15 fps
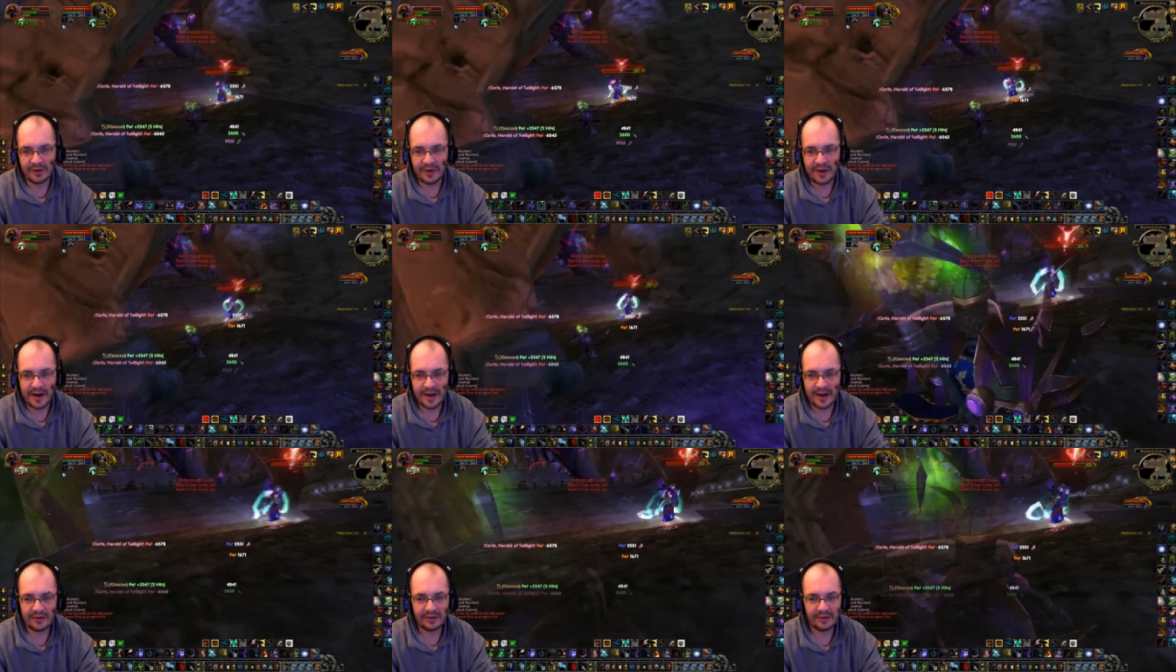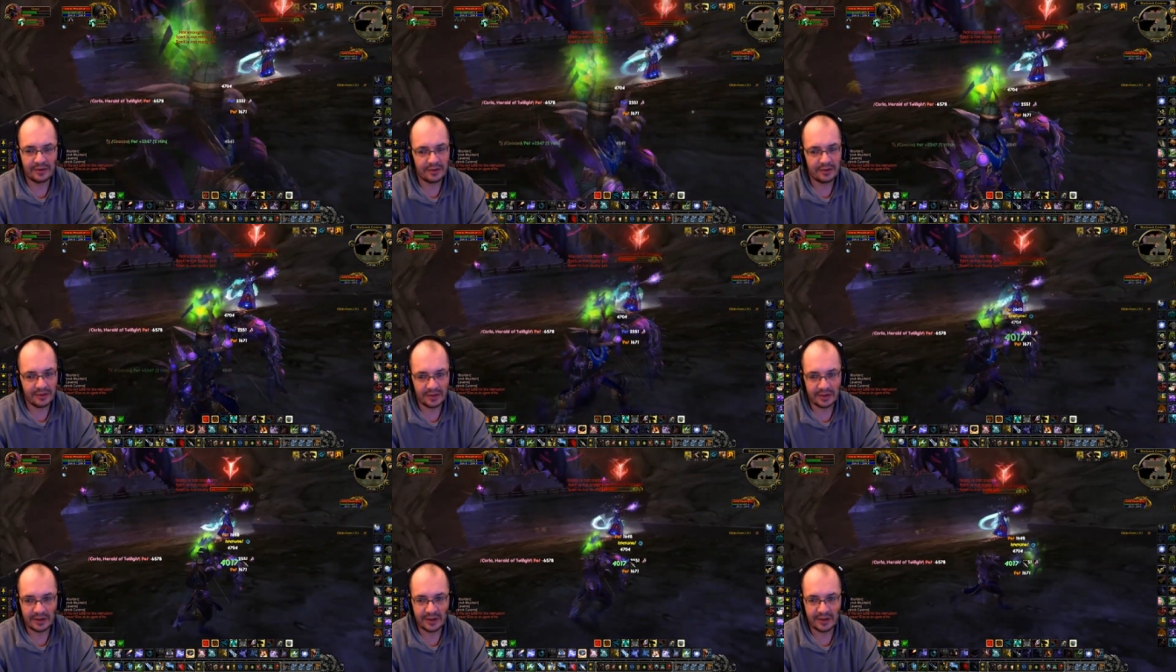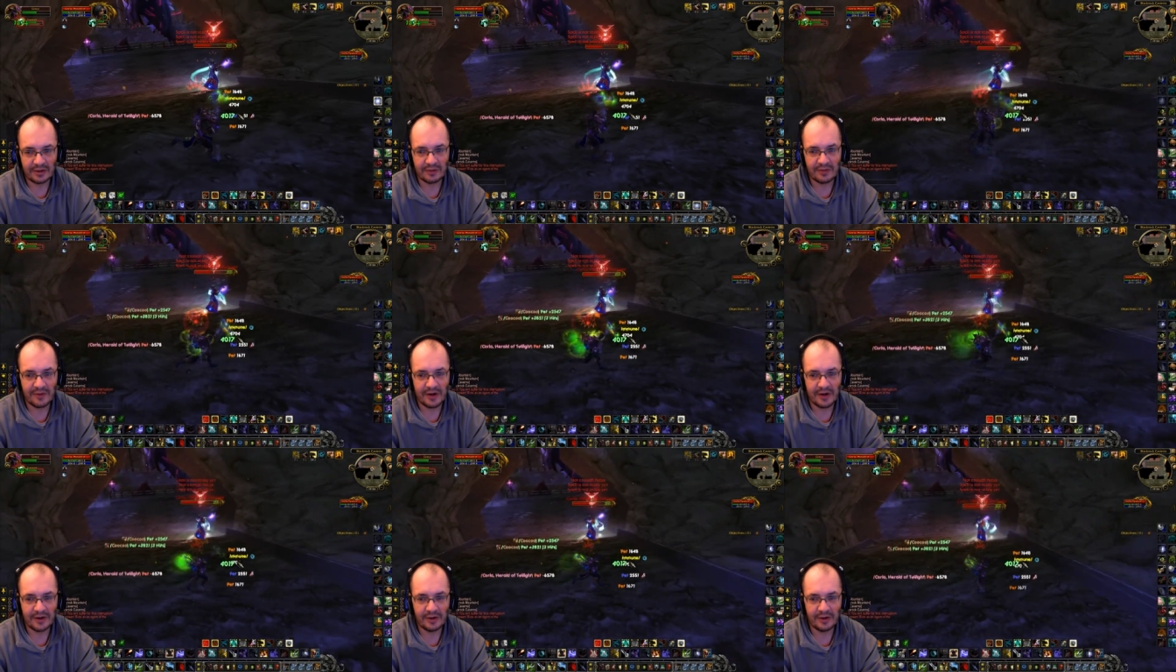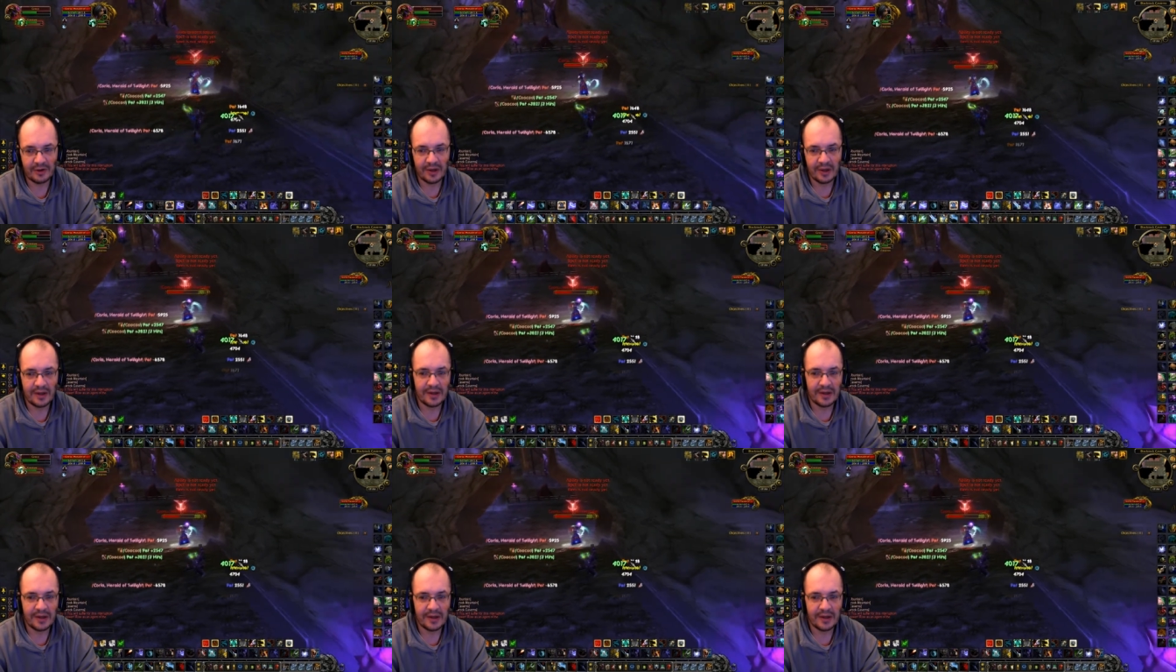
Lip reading: Run out, get it to follow you,